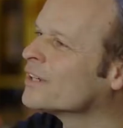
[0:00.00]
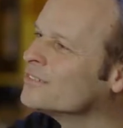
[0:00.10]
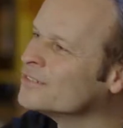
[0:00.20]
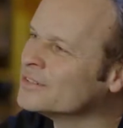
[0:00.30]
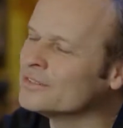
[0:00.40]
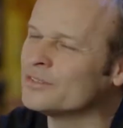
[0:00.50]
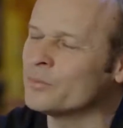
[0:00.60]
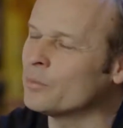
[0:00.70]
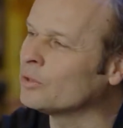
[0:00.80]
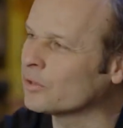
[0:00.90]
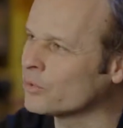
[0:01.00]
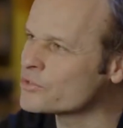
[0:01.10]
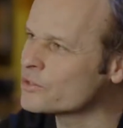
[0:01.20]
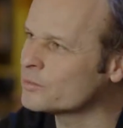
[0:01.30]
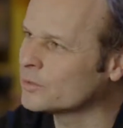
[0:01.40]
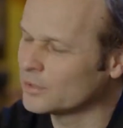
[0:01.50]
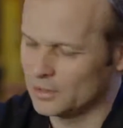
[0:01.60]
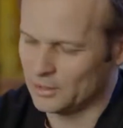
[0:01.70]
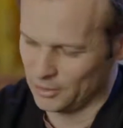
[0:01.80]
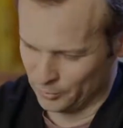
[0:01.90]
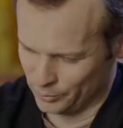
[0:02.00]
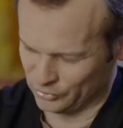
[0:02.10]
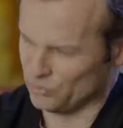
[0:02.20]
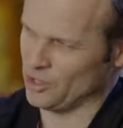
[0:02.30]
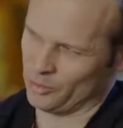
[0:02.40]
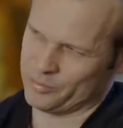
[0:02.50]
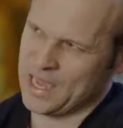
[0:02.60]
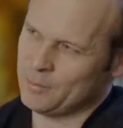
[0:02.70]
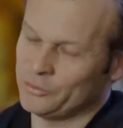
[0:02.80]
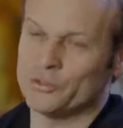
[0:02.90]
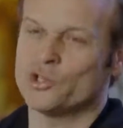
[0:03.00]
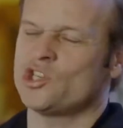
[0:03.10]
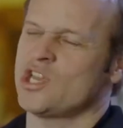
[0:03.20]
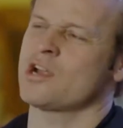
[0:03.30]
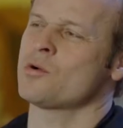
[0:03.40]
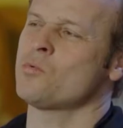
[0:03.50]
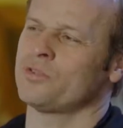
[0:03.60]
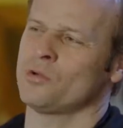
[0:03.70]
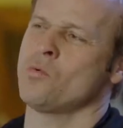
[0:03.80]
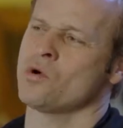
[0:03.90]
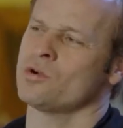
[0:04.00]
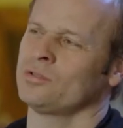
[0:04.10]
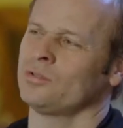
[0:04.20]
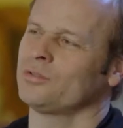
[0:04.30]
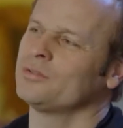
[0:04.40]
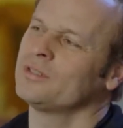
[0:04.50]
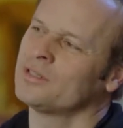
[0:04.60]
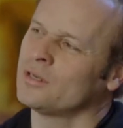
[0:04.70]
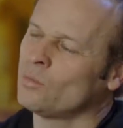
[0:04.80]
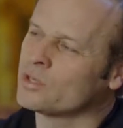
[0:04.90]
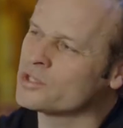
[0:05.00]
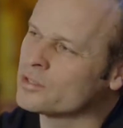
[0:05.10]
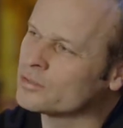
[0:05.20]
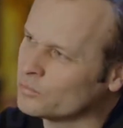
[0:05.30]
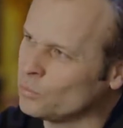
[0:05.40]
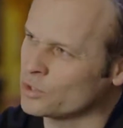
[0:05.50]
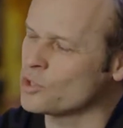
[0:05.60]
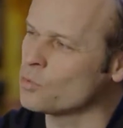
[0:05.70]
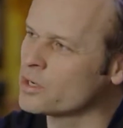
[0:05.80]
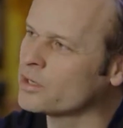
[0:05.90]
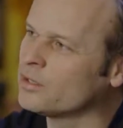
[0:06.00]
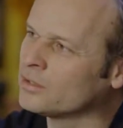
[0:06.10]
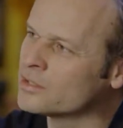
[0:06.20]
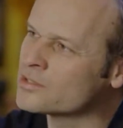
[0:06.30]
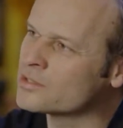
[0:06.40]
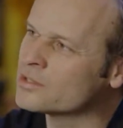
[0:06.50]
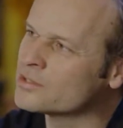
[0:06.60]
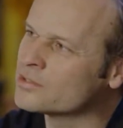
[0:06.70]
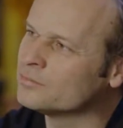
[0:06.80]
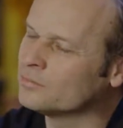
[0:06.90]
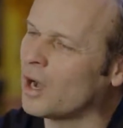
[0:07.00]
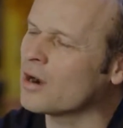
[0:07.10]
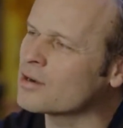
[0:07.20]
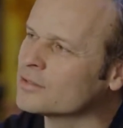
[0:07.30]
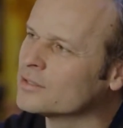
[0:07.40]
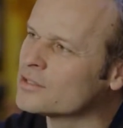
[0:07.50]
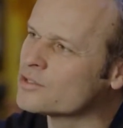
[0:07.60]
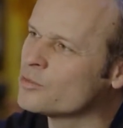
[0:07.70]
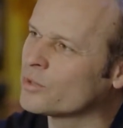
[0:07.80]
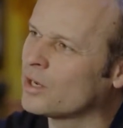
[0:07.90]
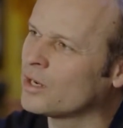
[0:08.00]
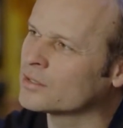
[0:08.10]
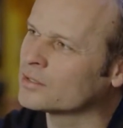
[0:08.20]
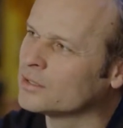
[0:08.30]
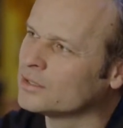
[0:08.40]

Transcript: right, mm -hmm. to, the, mm-hmm. to people close to them. But to not be able to share sure. with the world, you know, what you're, what you're working on is, is hard. It's mm -hmm. super hard.